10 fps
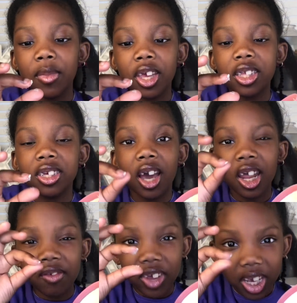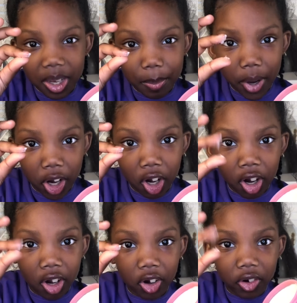It's kind of like a butter
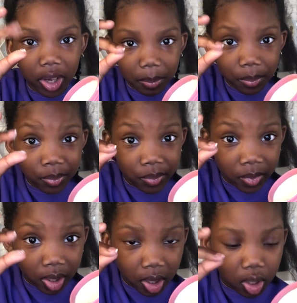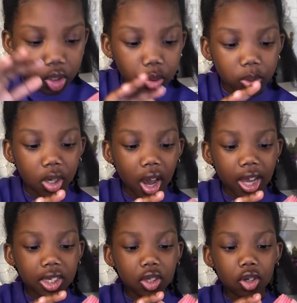cream, so it's not
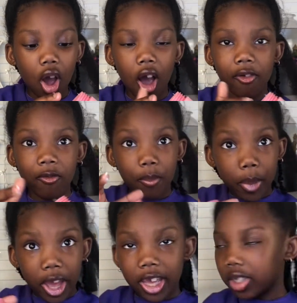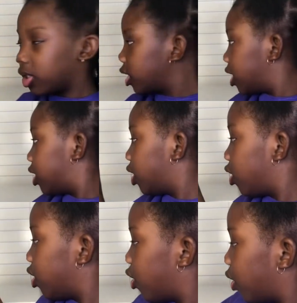as soft, but it's a
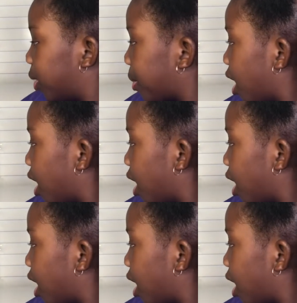good cream.